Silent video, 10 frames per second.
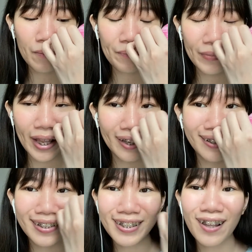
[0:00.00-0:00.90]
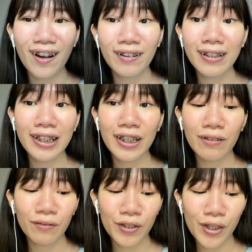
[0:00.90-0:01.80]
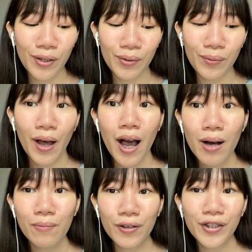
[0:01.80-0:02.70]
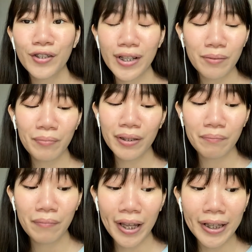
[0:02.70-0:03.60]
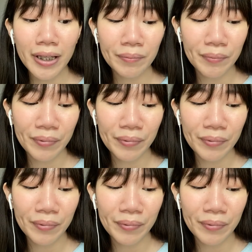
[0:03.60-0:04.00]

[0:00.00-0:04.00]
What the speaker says: Like, it's not really to moisturize but my lips,